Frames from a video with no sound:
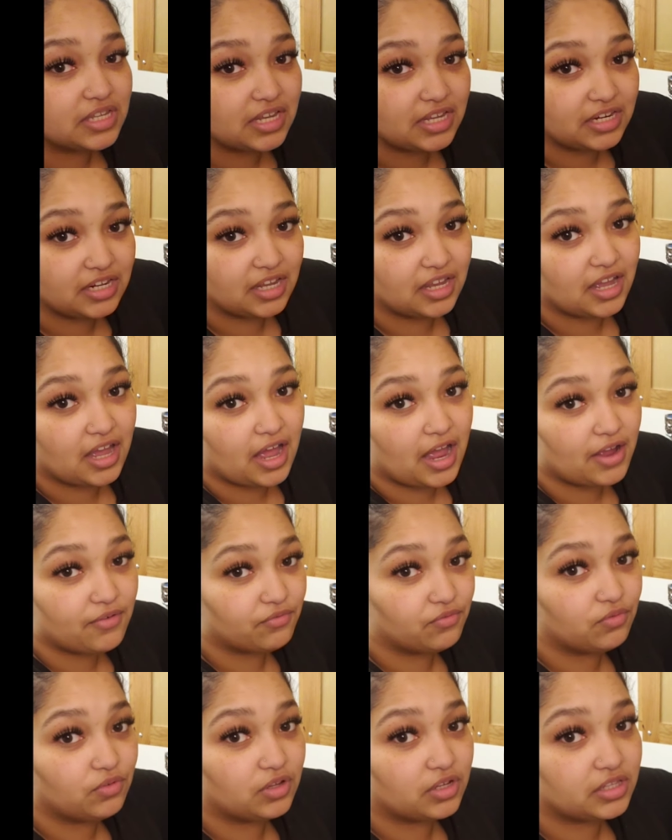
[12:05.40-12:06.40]
eating, I
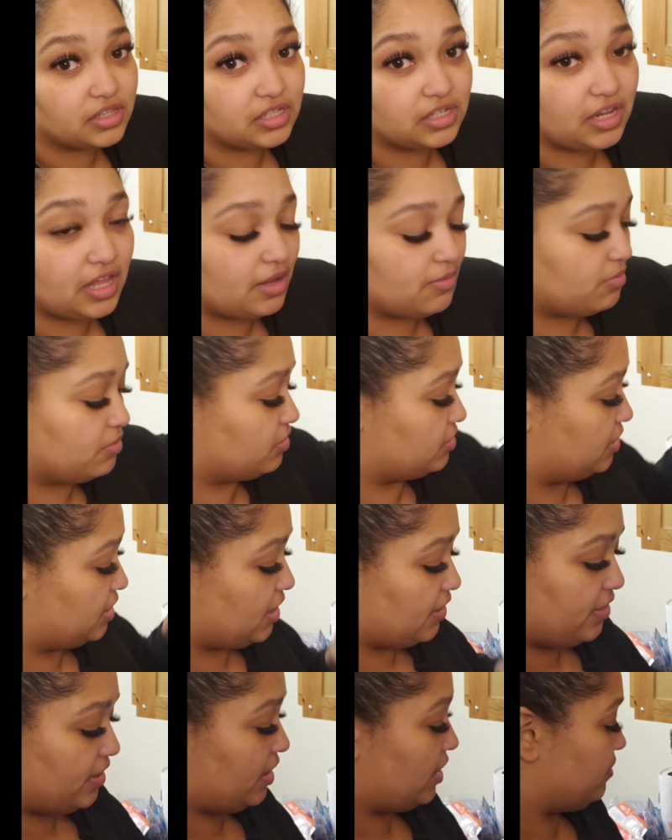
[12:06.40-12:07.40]
look at the label and
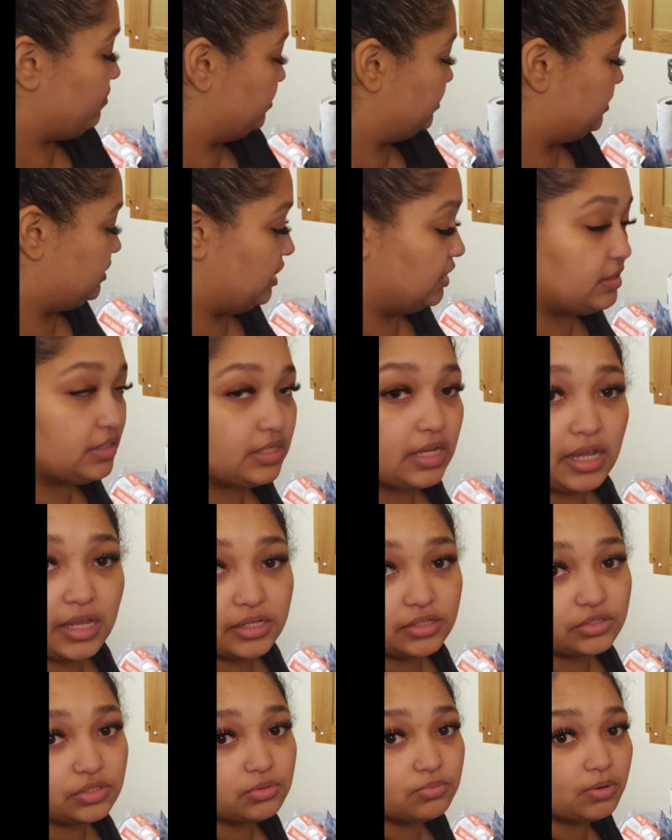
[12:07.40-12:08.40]
I think I was like
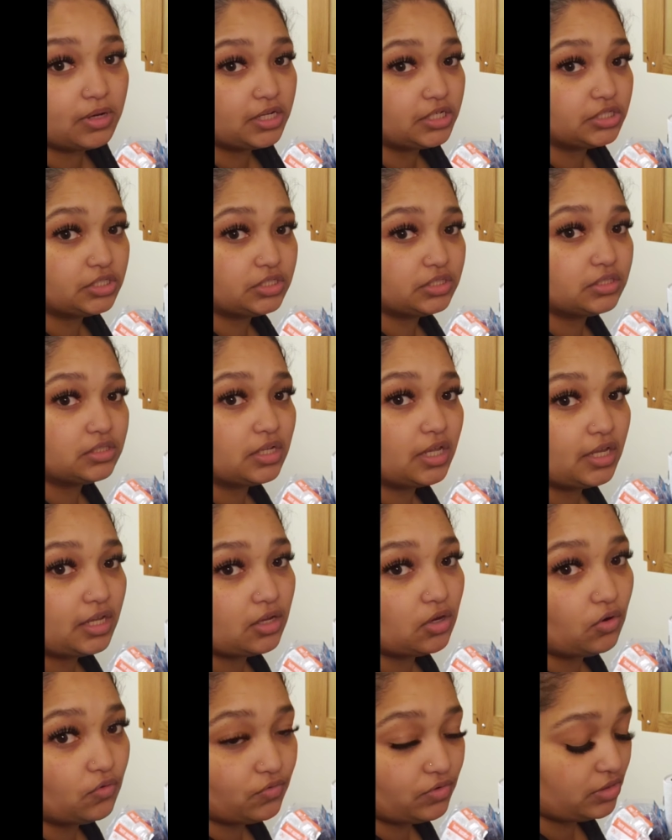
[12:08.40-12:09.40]
taking too much, like
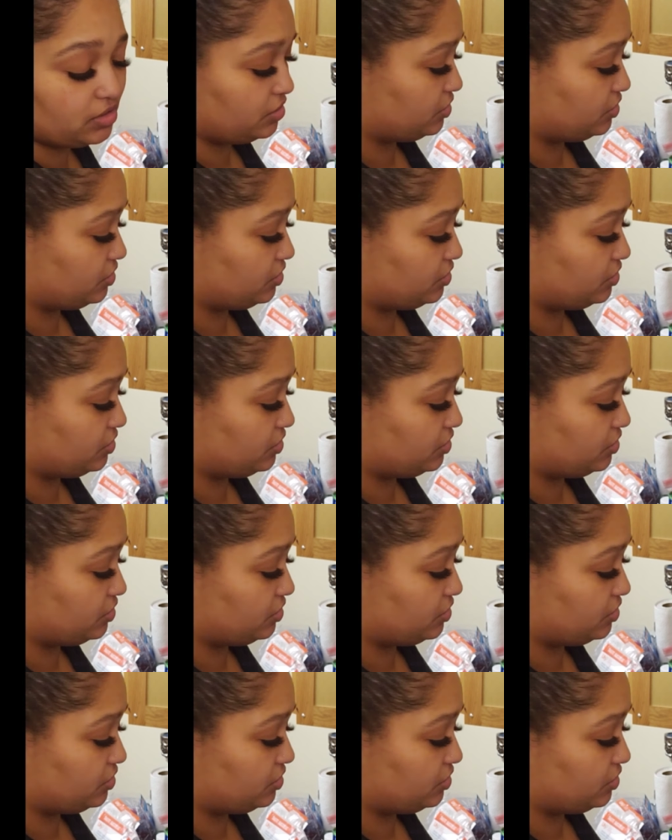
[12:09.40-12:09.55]
over the